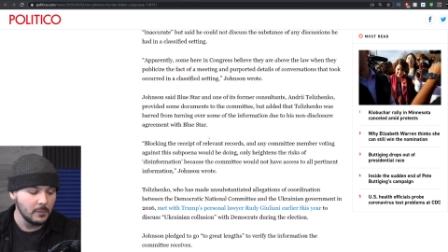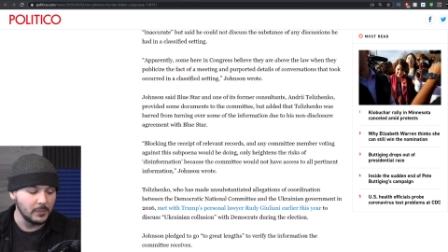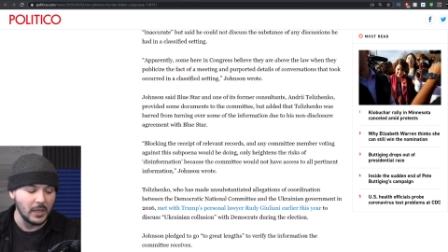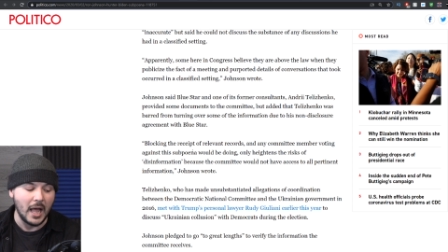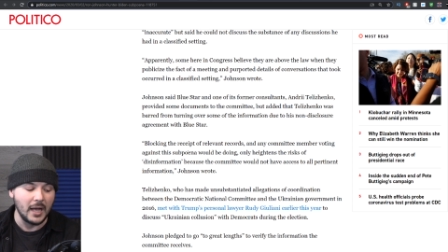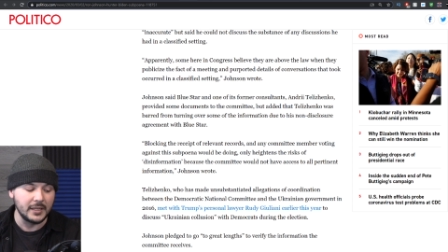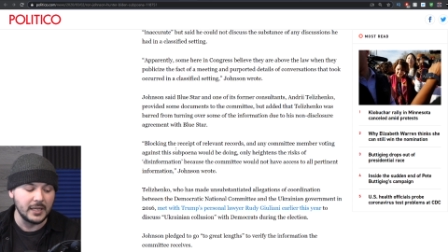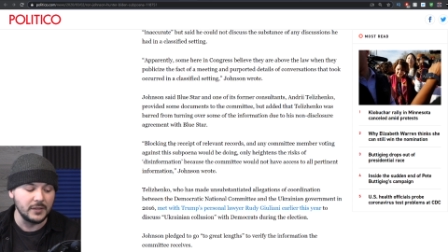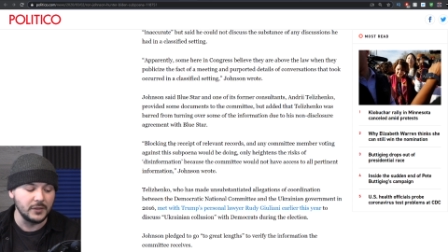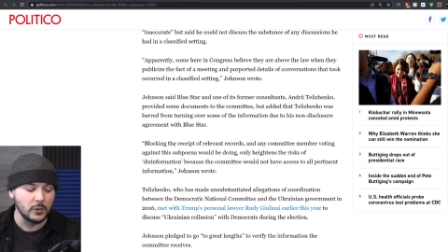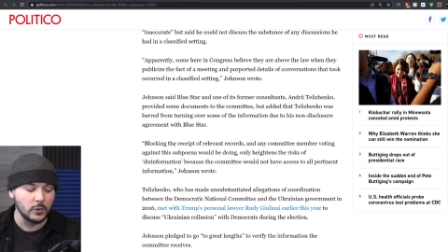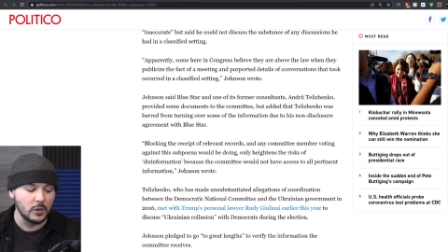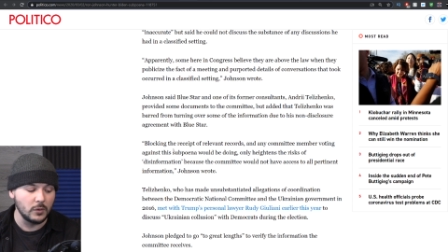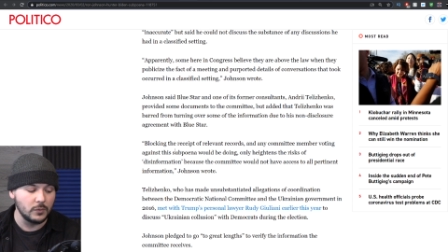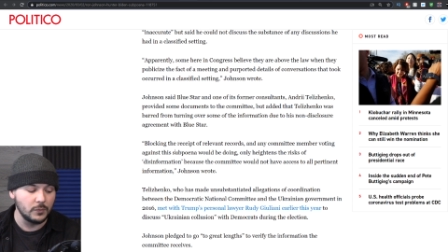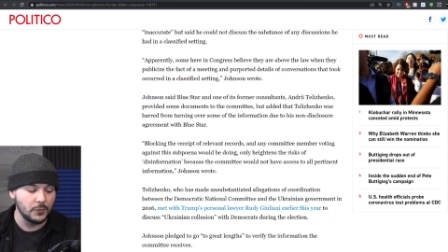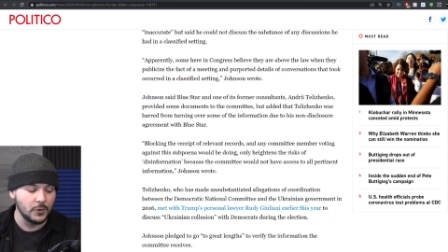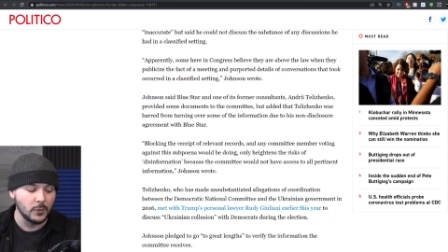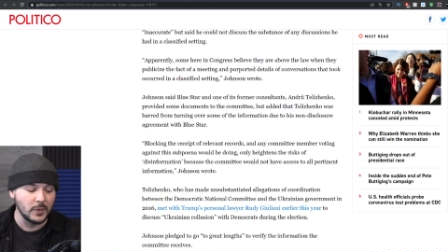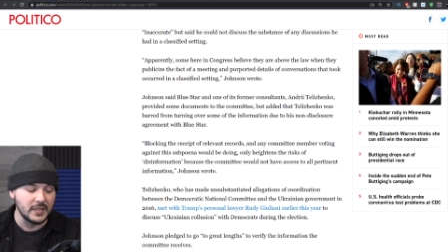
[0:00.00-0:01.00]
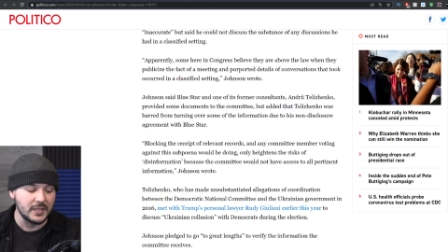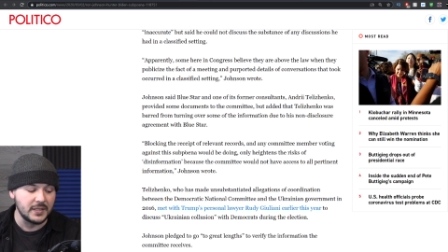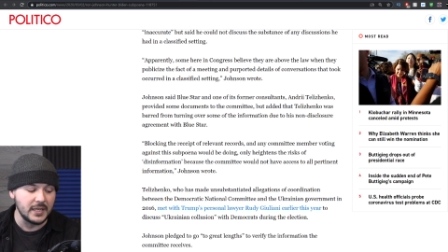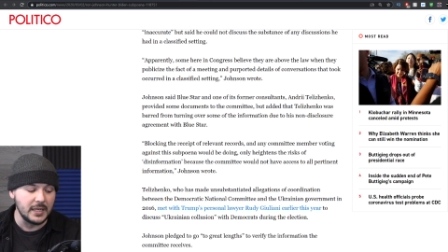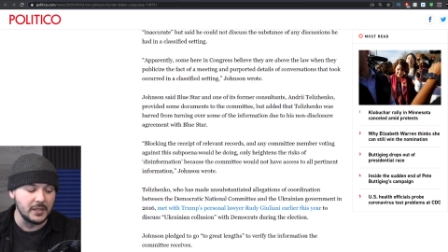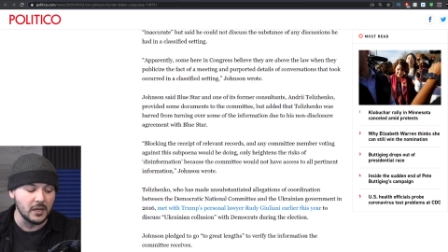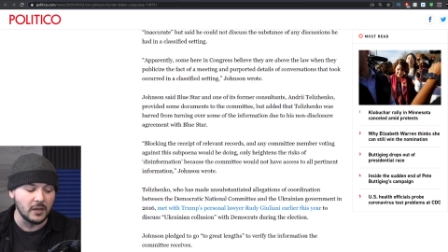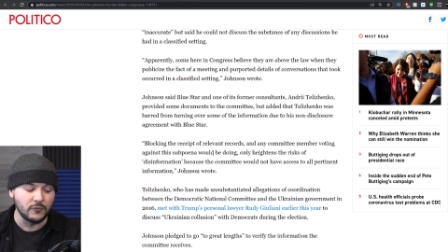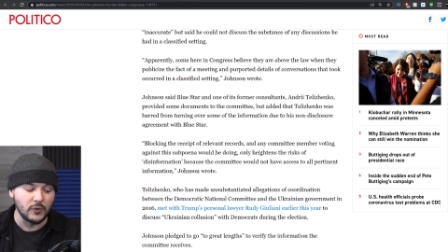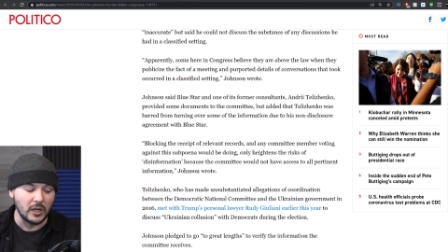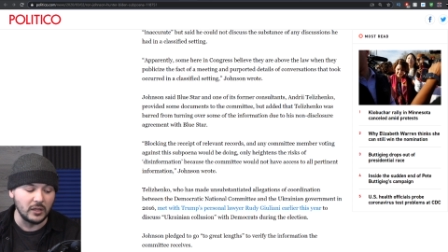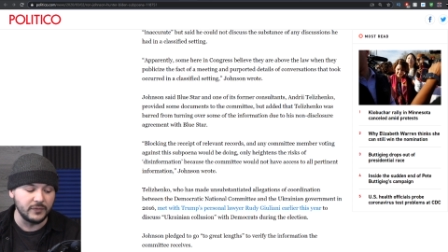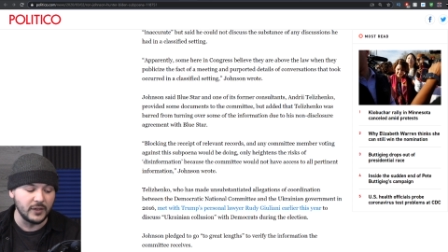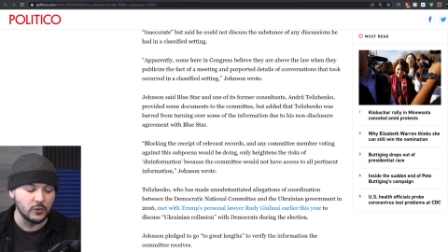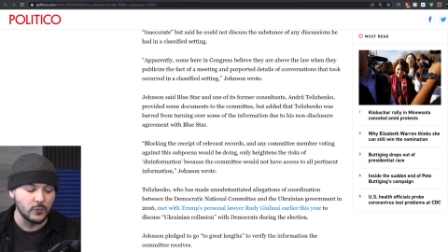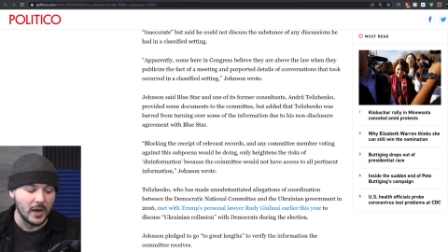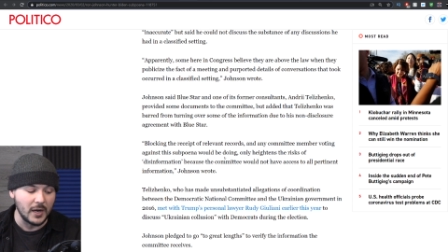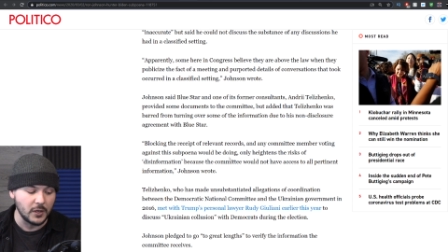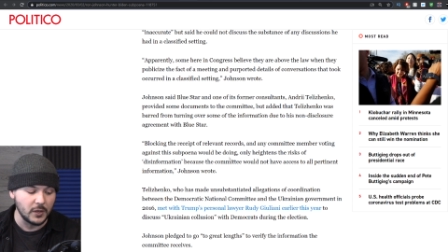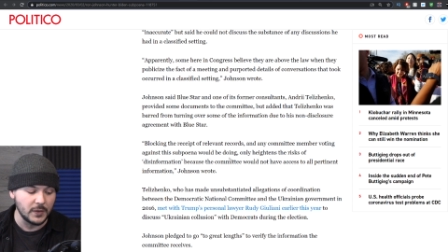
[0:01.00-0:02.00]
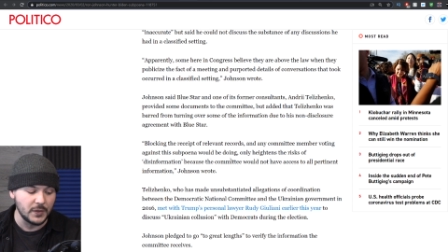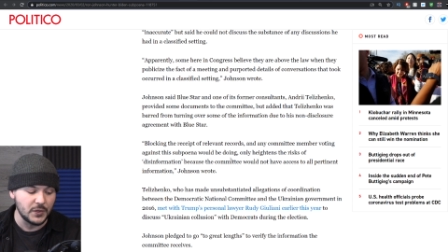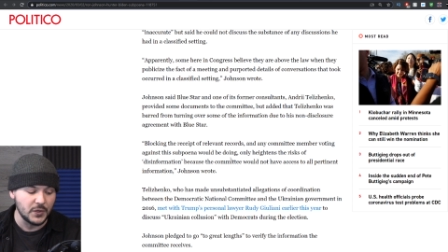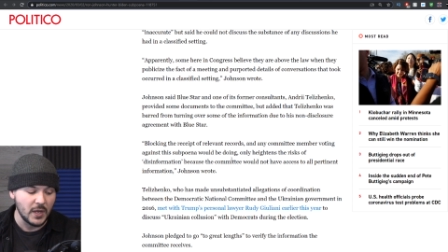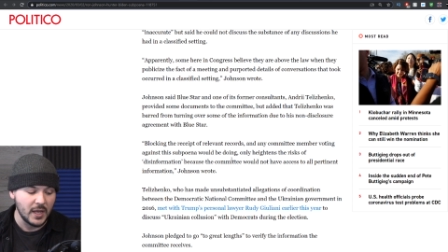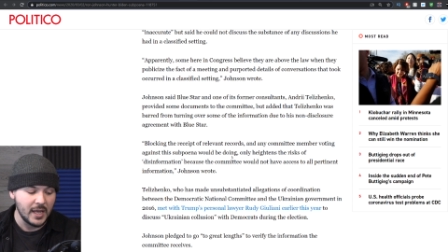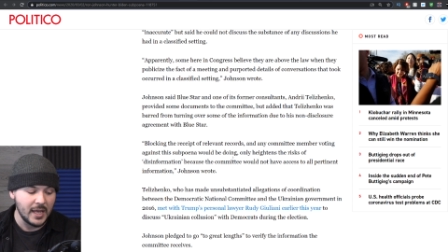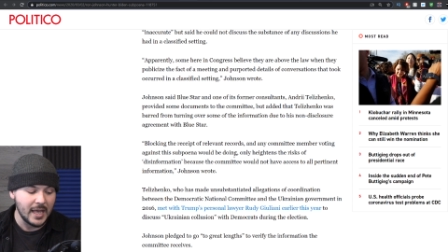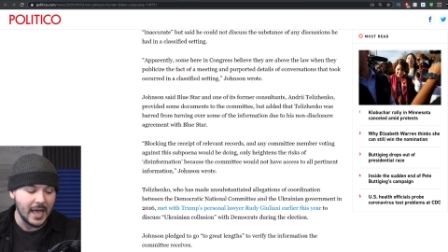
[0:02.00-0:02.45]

blocking the, re- the receipt of relevant records,